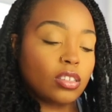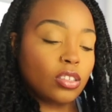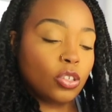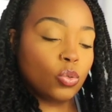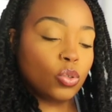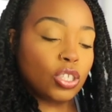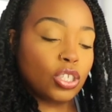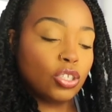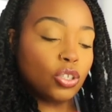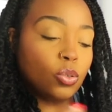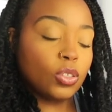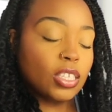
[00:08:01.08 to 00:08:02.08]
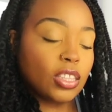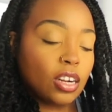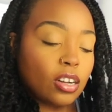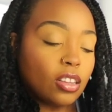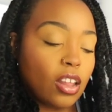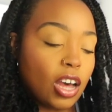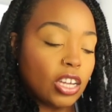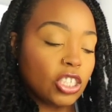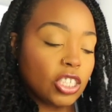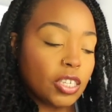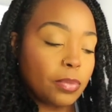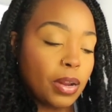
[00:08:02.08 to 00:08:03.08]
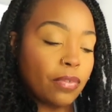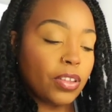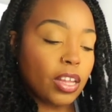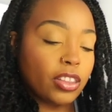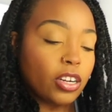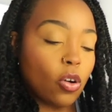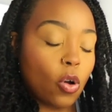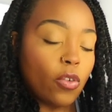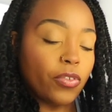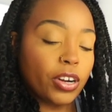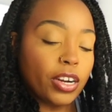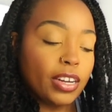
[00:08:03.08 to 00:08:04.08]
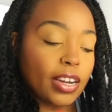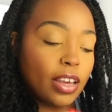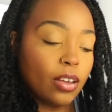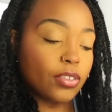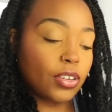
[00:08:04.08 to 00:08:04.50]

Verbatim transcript: used to using their logic but i feel like they're over it now